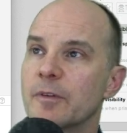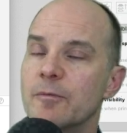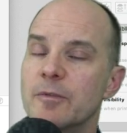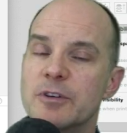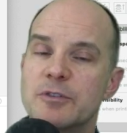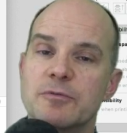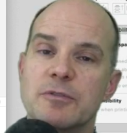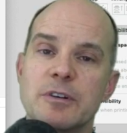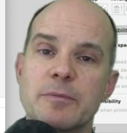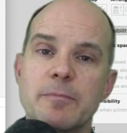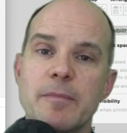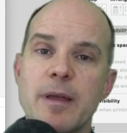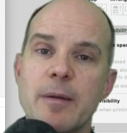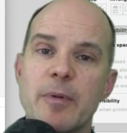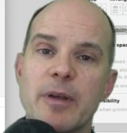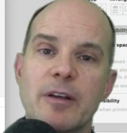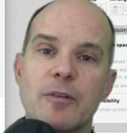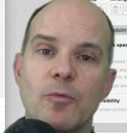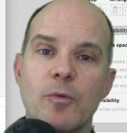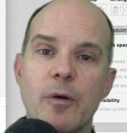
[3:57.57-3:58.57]
which would
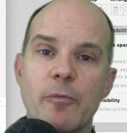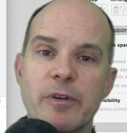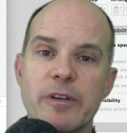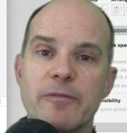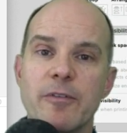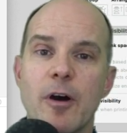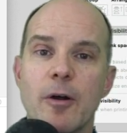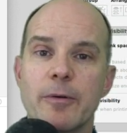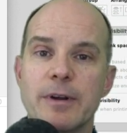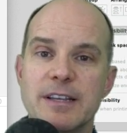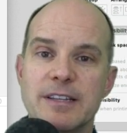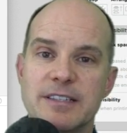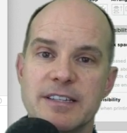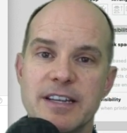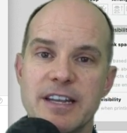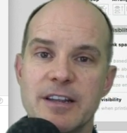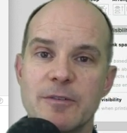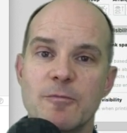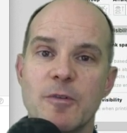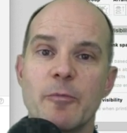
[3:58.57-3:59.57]
mimic what we've already
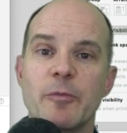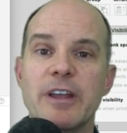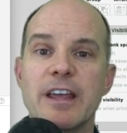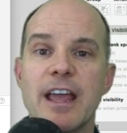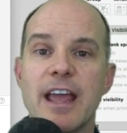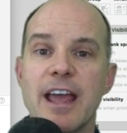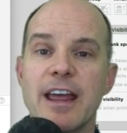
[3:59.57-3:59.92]
seen when we